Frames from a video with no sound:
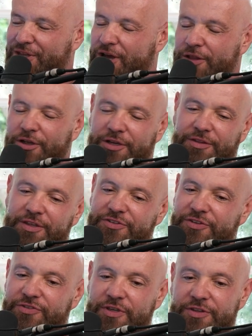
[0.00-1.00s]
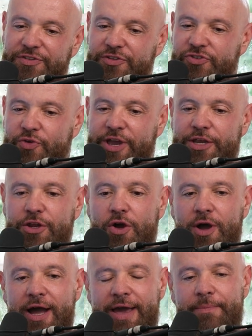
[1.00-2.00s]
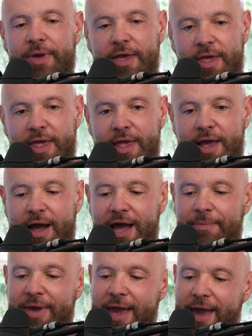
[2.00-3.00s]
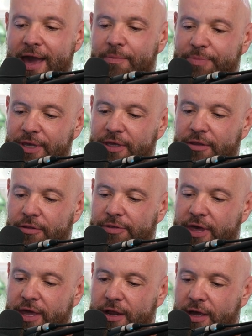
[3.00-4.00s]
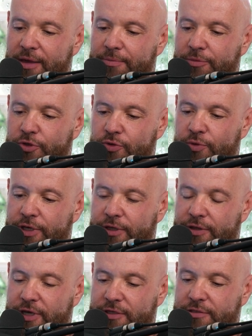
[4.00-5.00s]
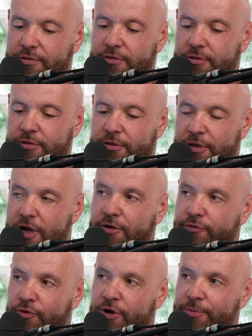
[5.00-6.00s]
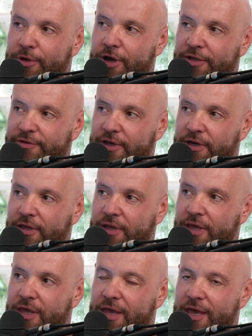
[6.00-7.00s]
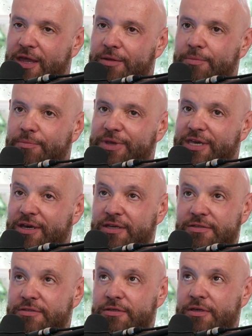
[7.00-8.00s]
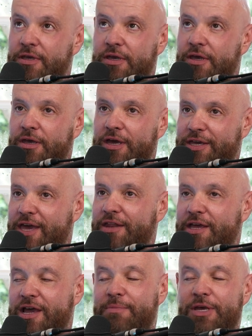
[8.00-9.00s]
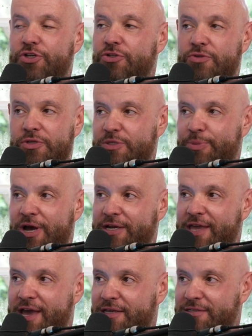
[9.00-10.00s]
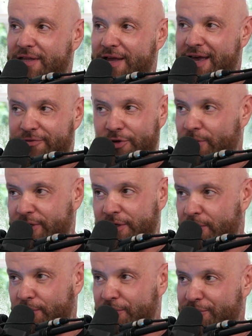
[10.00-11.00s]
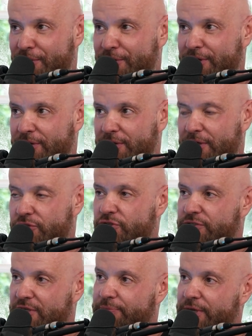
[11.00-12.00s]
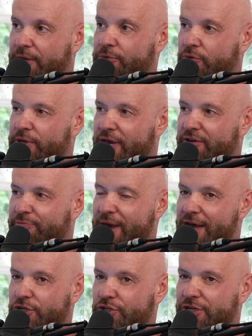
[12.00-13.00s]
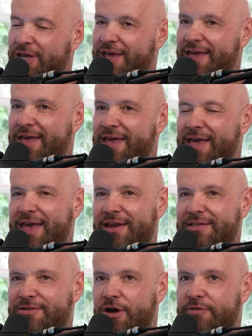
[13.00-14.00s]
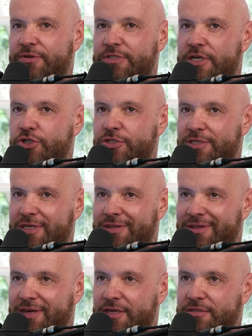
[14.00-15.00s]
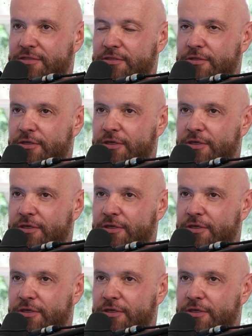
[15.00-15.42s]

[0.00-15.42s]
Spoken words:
No, look, this is great. You know, I'm happy that I'm doing this long form content, and because again, like I mentioned through this podcast, I have no idea where it's going. It's just something I'm doing out of passion, and it's conversations like this